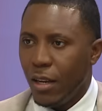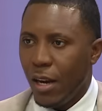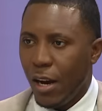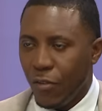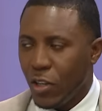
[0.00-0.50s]

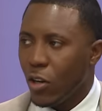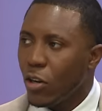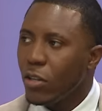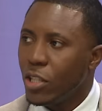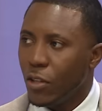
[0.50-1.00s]
having
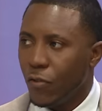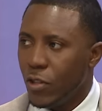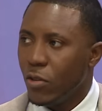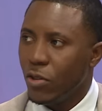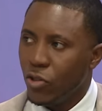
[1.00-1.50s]
heard
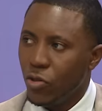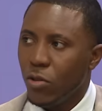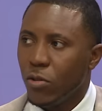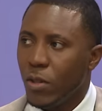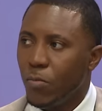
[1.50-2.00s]
Shafiqua's
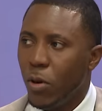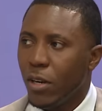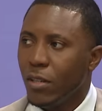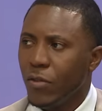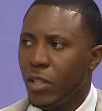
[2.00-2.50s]
story,
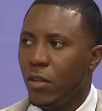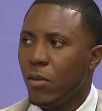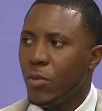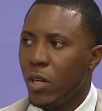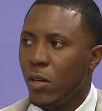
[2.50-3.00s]
part of it
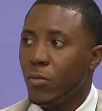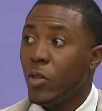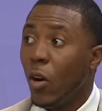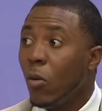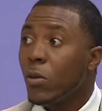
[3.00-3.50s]
now
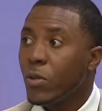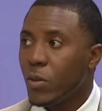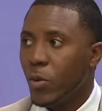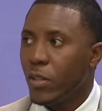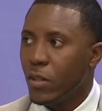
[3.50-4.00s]
becomes our
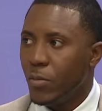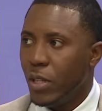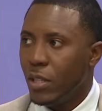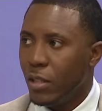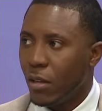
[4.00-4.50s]

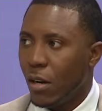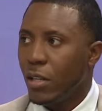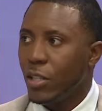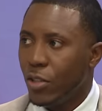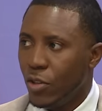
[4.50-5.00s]
responsibility yes. to
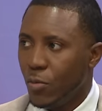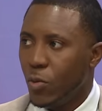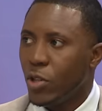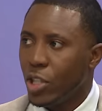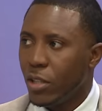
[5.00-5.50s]
continue to
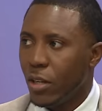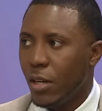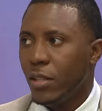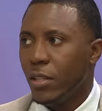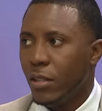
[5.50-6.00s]
push and to
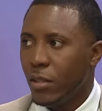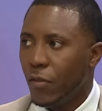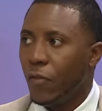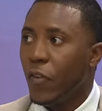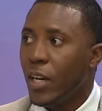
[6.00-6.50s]
continue to
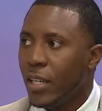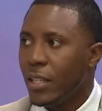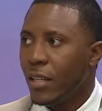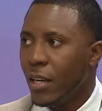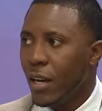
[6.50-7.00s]

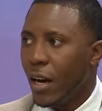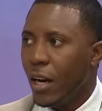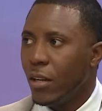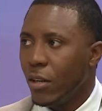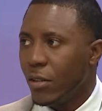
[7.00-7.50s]
find
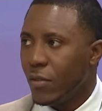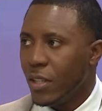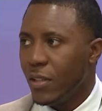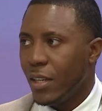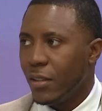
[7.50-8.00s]
a lot of
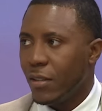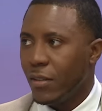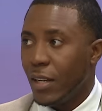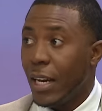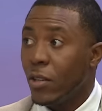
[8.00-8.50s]
these
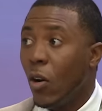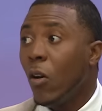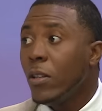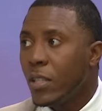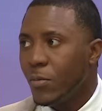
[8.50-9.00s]
answers and
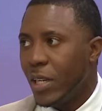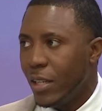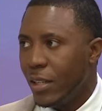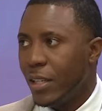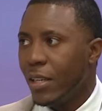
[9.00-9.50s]

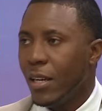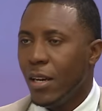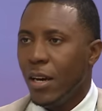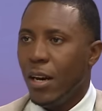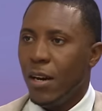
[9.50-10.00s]
ultimately
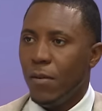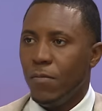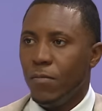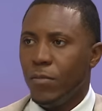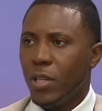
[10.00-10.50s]

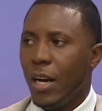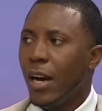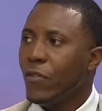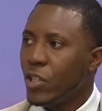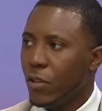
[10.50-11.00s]
um, to
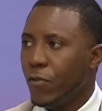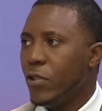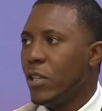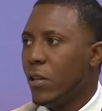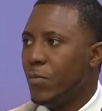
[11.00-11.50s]
have
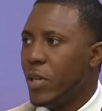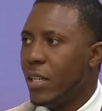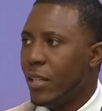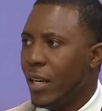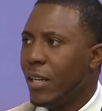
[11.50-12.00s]
Shafiqua
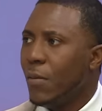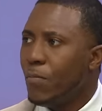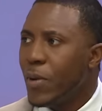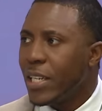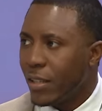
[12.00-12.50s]
being in a
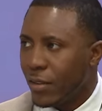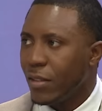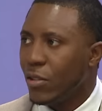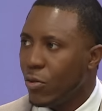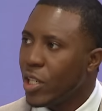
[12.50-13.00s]
better
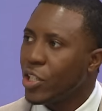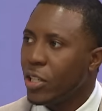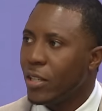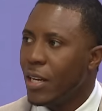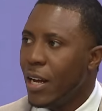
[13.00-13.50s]

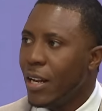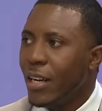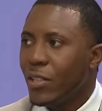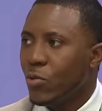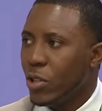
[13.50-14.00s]
situation.
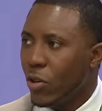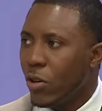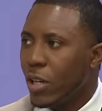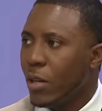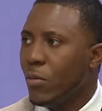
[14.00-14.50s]
Lance, we're
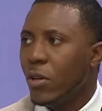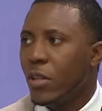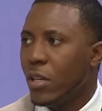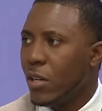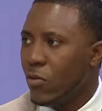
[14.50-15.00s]
talking
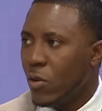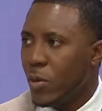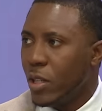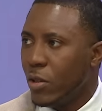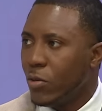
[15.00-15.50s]
about the young
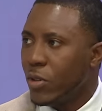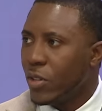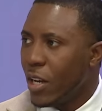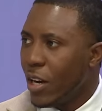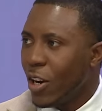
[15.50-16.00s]
woman who
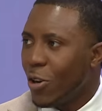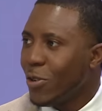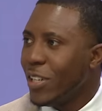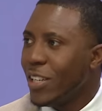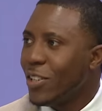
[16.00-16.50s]
is
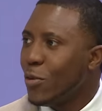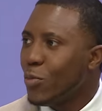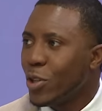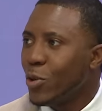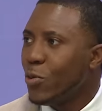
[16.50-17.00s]
currently
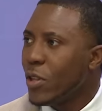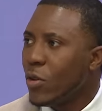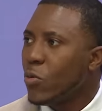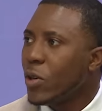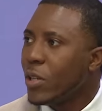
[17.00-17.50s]
number two in
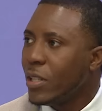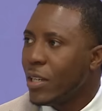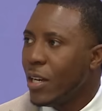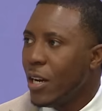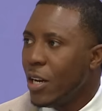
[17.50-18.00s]
the world.
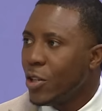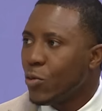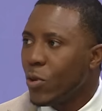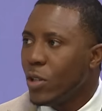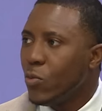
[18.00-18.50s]
Yes. To
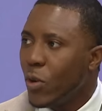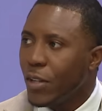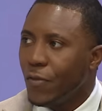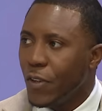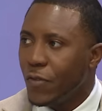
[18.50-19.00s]
run
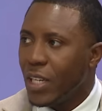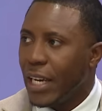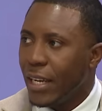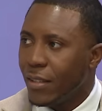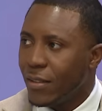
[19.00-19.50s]

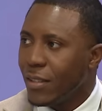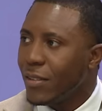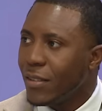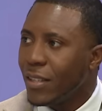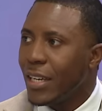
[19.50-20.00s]

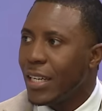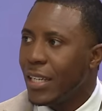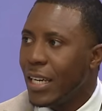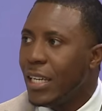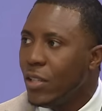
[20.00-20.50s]

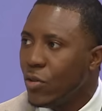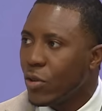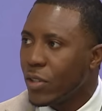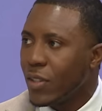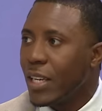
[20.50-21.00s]
158.69
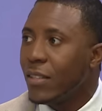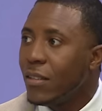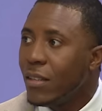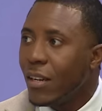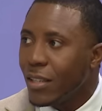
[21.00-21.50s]
indoors is
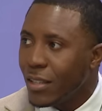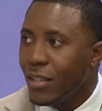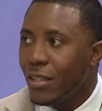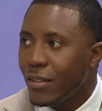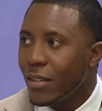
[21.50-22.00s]
not
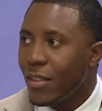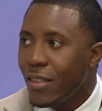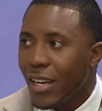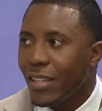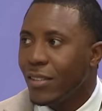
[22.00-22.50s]
easy.
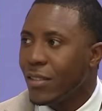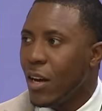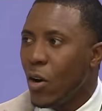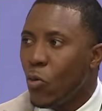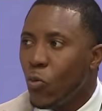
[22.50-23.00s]
That is
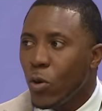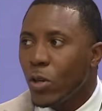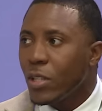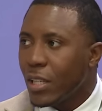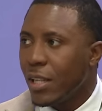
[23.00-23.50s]

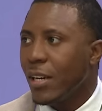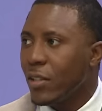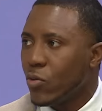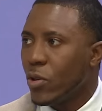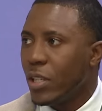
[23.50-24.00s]

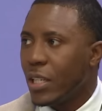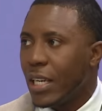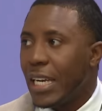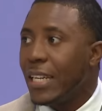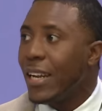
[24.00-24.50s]
world-class
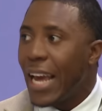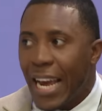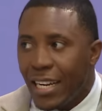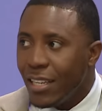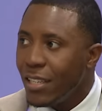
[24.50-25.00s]
running in
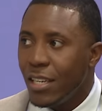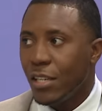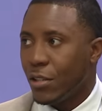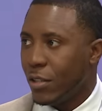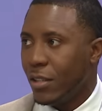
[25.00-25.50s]
any
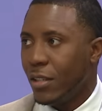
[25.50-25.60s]
year.